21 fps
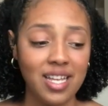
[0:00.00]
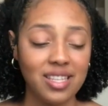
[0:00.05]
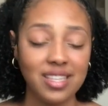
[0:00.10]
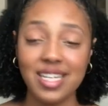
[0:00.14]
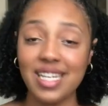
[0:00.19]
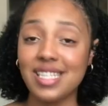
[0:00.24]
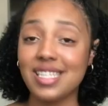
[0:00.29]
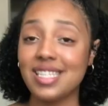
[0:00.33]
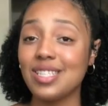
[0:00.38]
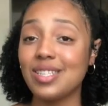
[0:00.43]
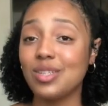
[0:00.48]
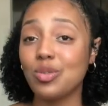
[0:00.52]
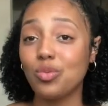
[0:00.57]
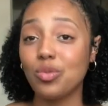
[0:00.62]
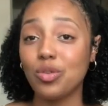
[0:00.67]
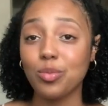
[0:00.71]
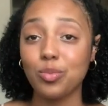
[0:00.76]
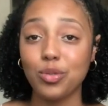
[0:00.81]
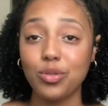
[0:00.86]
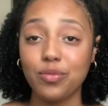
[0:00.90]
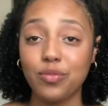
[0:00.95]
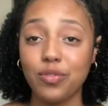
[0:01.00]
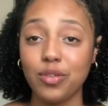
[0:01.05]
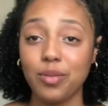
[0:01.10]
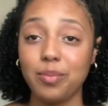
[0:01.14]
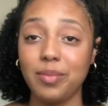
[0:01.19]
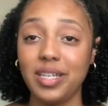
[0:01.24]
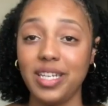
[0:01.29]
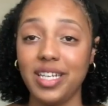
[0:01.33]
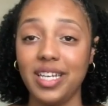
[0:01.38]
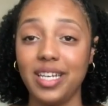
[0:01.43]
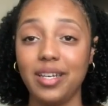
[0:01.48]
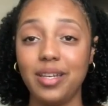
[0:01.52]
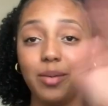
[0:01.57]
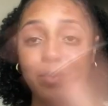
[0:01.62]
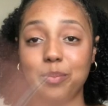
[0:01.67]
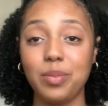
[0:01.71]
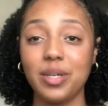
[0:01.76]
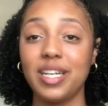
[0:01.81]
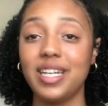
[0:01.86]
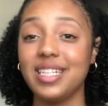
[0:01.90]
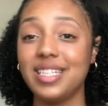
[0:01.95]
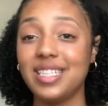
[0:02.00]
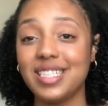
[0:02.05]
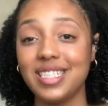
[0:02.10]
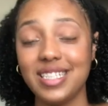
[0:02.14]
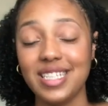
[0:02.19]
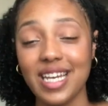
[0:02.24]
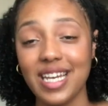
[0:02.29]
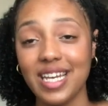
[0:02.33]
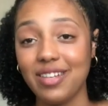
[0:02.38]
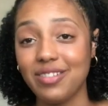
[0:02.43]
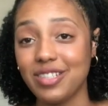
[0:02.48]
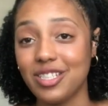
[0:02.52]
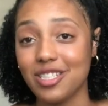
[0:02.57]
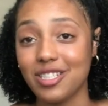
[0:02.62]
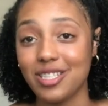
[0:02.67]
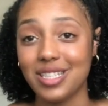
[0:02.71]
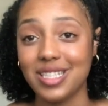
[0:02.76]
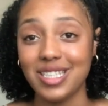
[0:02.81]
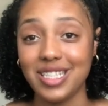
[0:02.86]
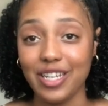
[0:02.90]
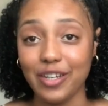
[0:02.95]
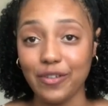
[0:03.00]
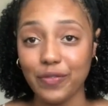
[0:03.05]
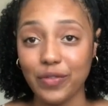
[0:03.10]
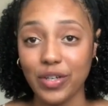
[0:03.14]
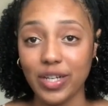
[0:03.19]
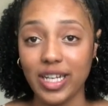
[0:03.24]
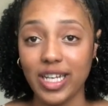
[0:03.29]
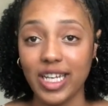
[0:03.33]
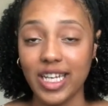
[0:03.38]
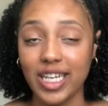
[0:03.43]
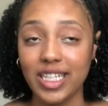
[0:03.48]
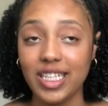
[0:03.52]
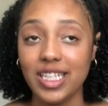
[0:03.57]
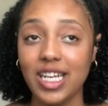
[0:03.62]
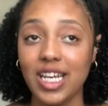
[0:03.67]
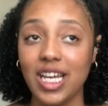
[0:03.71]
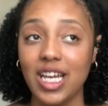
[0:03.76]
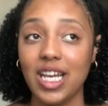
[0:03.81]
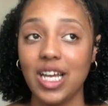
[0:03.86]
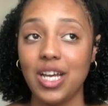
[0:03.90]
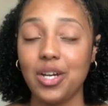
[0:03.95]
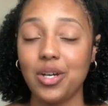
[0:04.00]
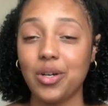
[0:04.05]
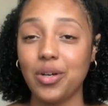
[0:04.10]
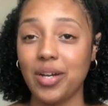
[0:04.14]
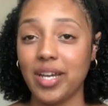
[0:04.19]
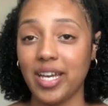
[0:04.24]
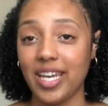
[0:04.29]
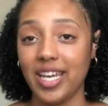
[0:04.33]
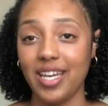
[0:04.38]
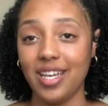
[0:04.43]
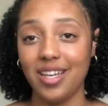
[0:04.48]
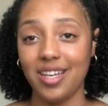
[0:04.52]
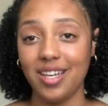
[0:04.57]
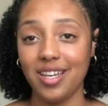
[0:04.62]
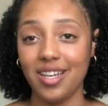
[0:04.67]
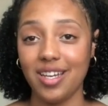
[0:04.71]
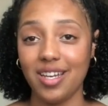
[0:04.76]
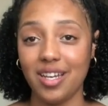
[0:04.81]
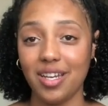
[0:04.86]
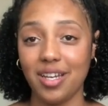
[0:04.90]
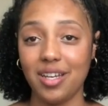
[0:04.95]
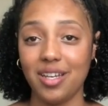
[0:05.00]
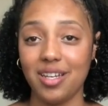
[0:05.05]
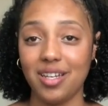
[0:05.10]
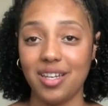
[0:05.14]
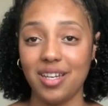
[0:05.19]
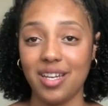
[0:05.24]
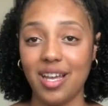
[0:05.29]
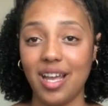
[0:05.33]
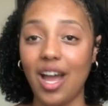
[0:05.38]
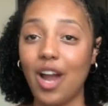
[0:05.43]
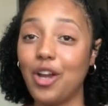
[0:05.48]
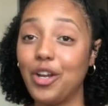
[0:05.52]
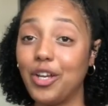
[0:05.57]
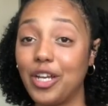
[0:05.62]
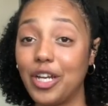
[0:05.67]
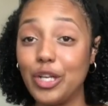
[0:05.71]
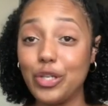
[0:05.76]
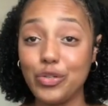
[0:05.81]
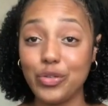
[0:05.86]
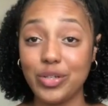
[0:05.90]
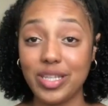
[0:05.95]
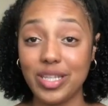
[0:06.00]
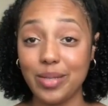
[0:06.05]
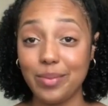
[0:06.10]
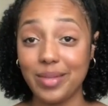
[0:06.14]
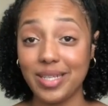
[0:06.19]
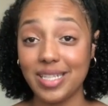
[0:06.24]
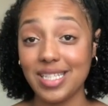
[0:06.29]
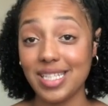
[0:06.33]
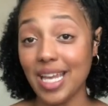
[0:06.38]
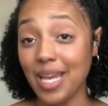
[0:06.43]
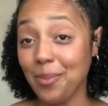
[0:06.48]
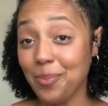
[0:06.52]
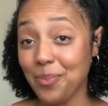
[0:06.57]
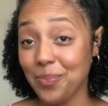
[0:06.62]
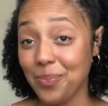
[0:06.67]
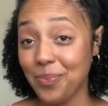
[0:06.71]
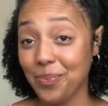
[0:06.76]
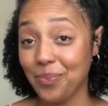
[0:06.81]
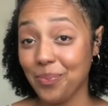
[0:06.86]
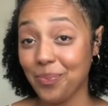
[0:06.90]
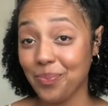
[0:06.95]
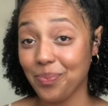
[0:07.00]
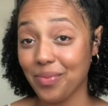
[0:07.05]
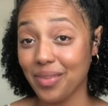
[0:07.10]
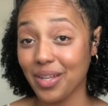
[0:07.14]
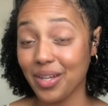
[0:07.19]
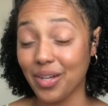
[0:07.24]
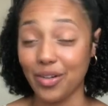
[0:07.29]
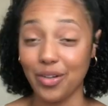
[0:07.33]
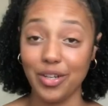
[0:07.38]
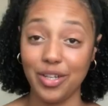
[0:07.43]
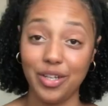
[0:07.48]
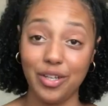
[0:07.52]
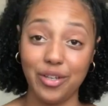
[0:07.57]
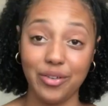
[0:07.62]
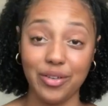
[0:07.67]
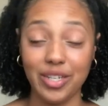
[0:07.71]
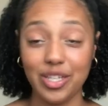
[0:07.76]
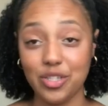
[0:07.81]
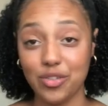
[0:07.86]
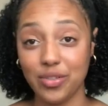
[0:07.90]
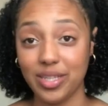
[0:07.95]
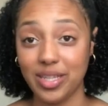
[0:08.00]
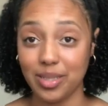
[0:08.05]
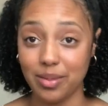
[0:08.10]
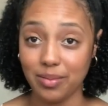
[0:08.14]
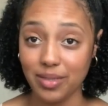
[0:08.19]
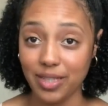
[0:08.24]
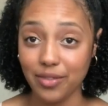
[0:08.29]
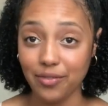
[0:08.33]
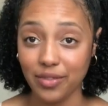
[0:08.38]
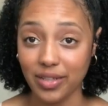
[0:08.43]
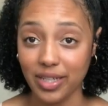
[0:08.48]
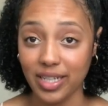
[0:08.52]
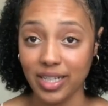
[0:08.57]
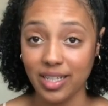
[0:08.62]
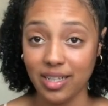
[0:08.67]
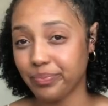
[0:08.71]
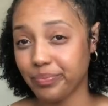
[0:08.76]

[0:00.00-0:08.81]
that's normal for me, but today was just different. Okay, are you gonna treat them the same? Or are you gonna treat them different?